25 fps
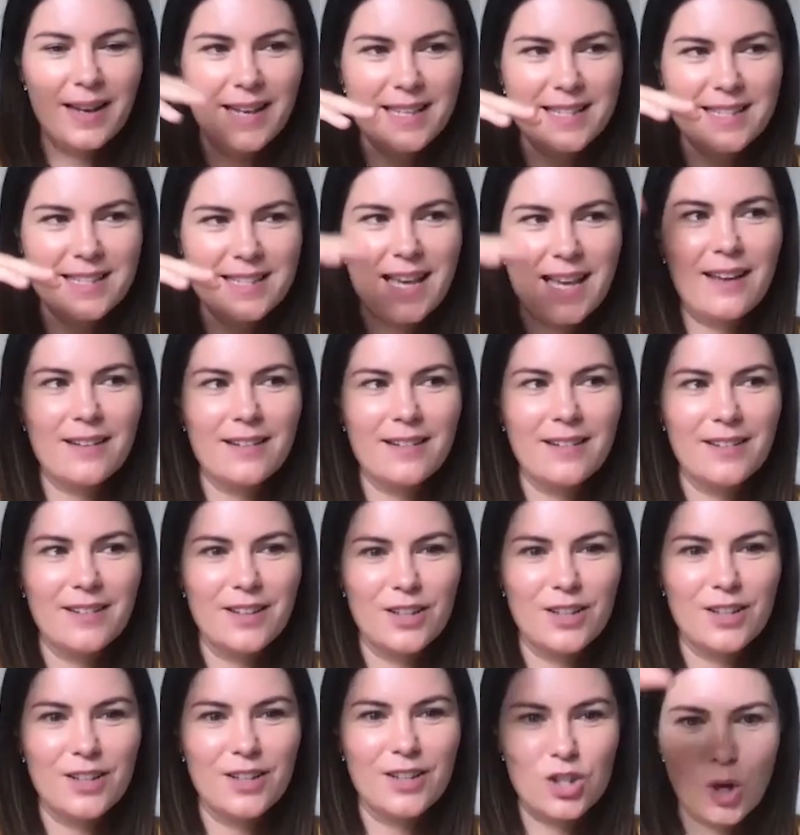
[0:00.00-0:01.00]
is at
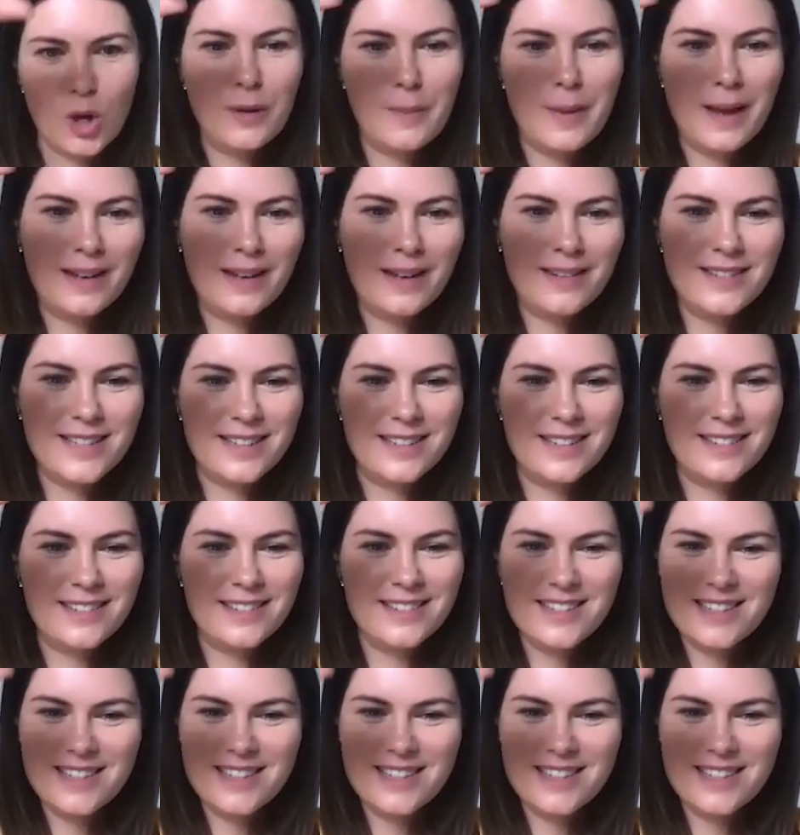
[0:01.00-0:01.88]
the top of the mountain,